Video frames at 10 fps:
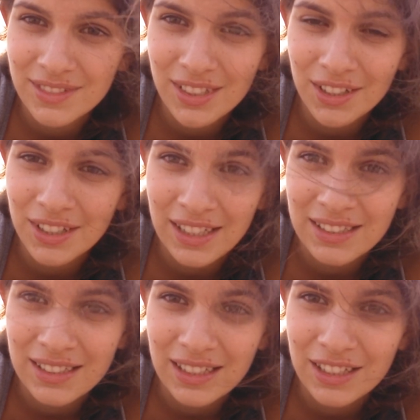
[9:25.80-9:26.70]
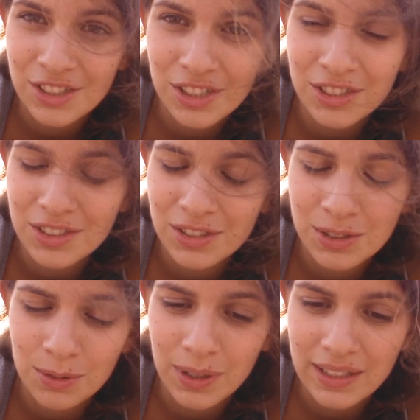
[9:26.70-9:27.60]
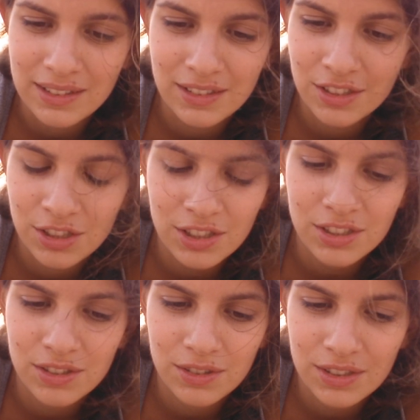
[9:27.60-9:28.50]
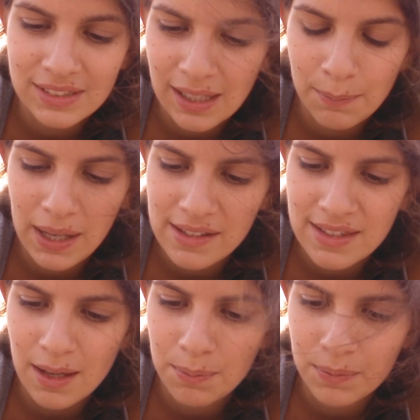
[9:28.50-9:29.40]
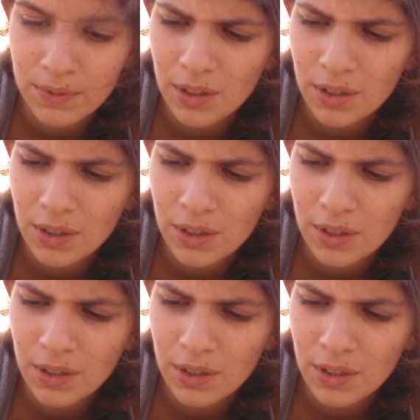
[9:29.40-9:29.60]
Don't hesitate, just do it, just step by step.